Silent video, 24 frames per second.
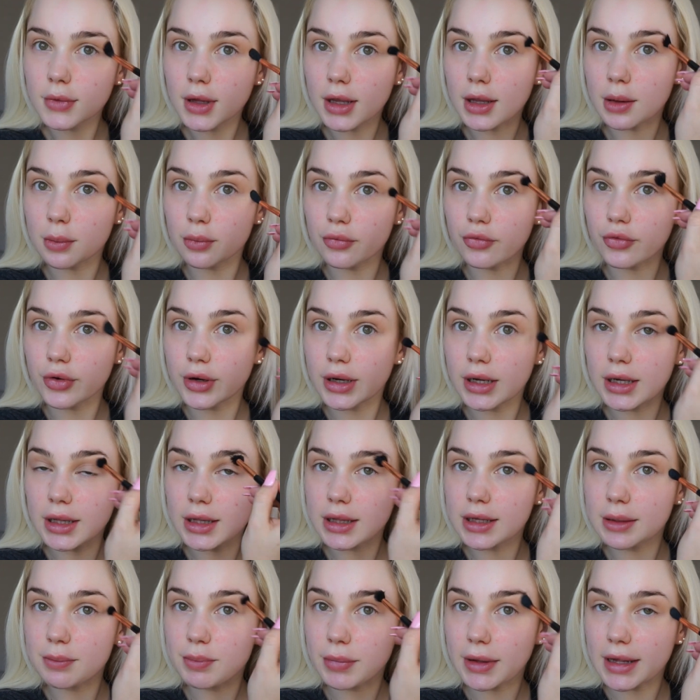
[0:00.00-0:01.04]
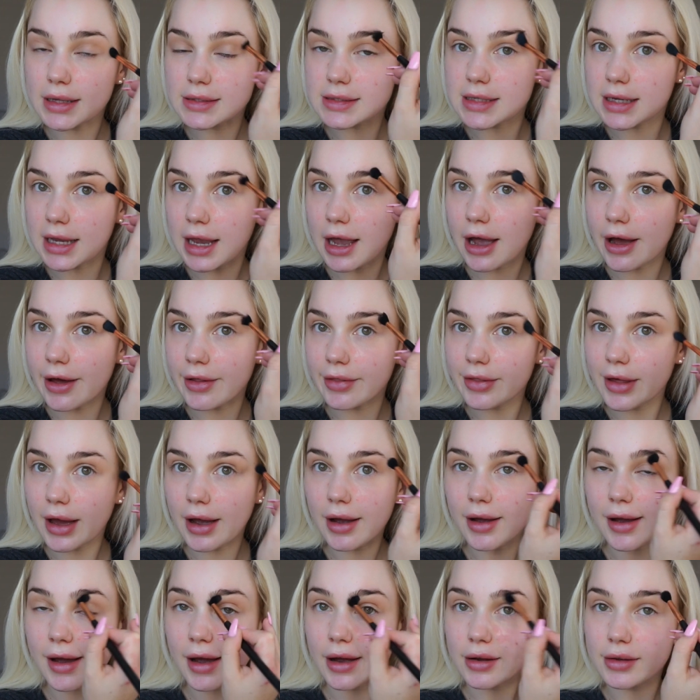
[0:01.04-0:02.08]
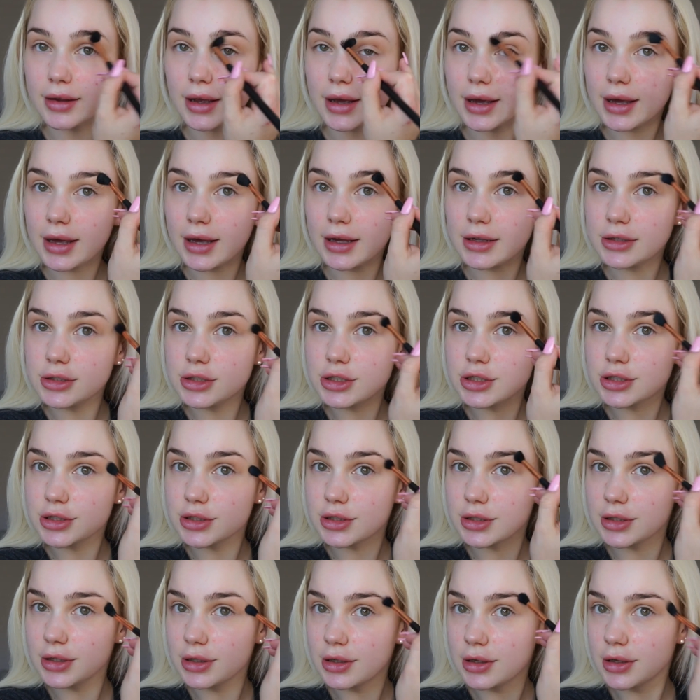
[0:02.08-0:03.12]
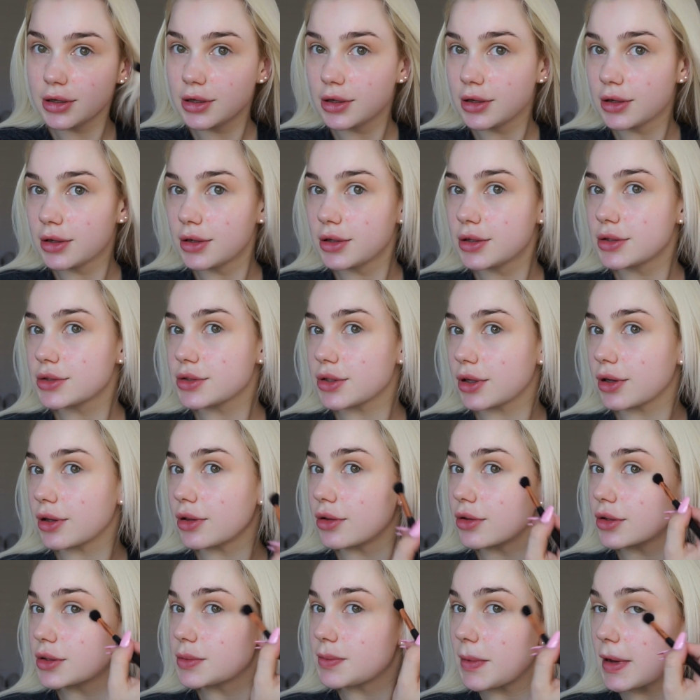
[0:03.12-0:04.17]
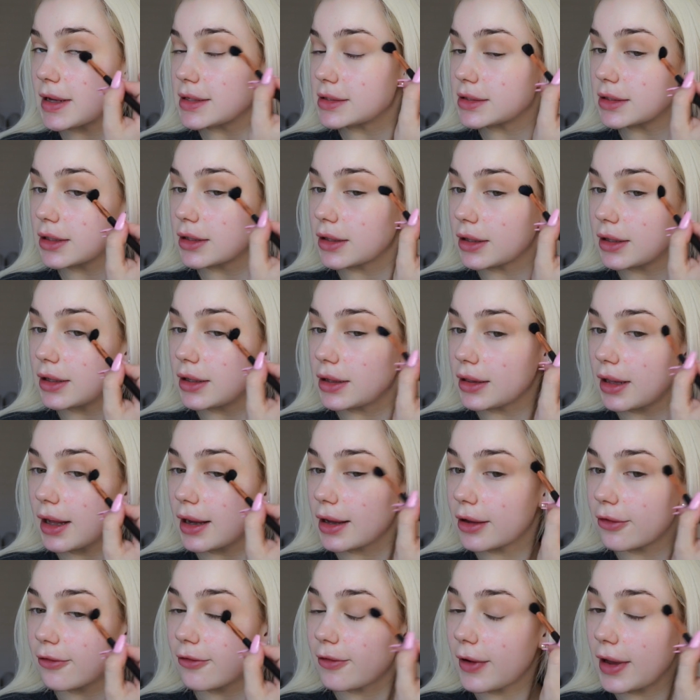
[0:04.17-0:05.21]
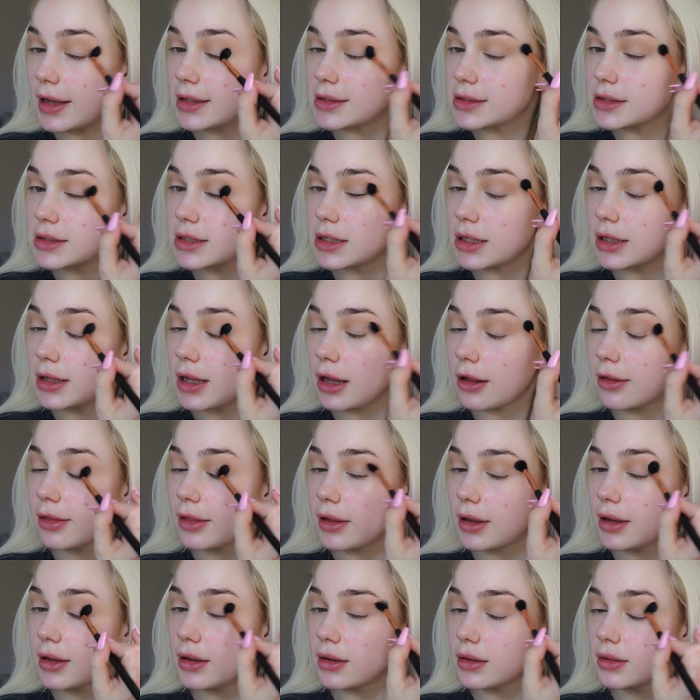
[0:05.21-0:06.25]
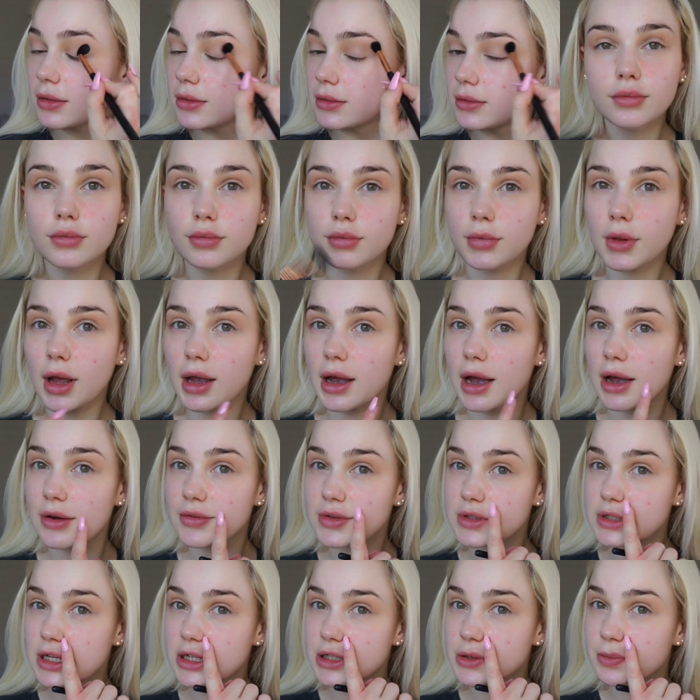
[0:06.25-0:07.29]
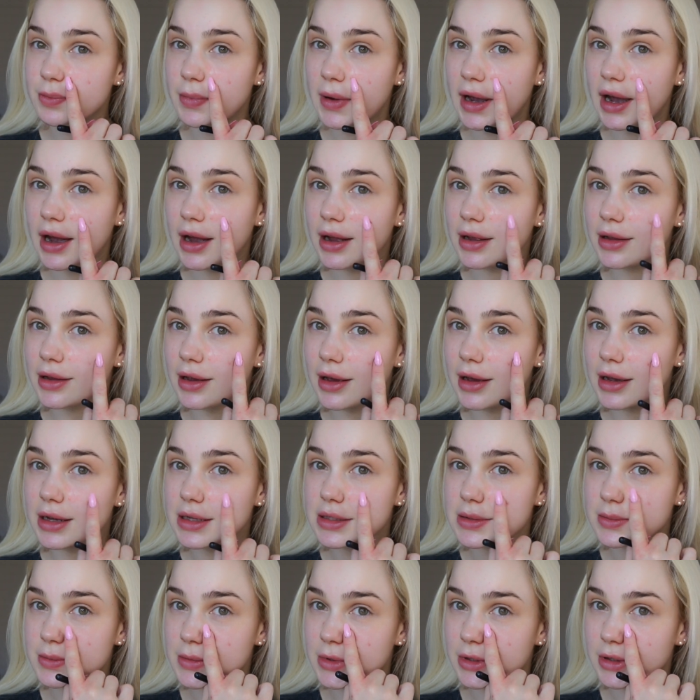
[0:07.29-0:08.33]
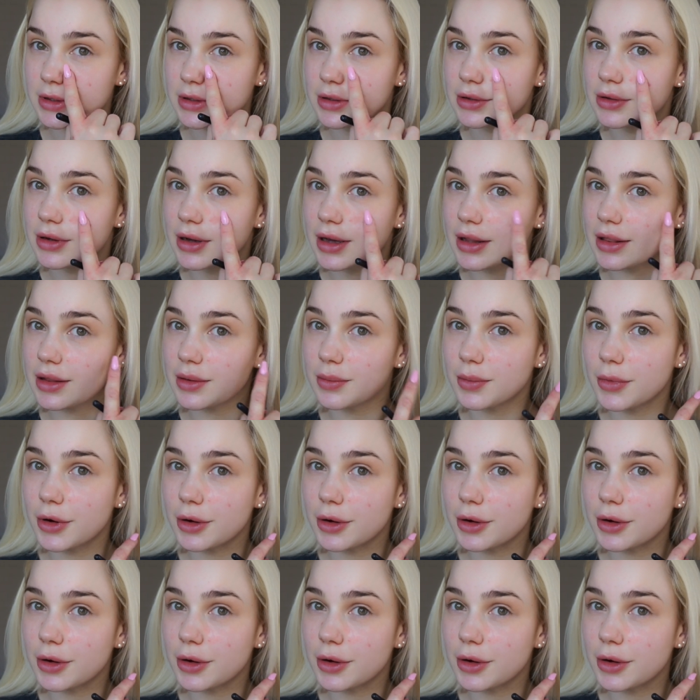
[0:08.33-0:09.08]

And I'm really blending out that outer edge, so it looks basically like it fades to nothing. I have such bad eczema at the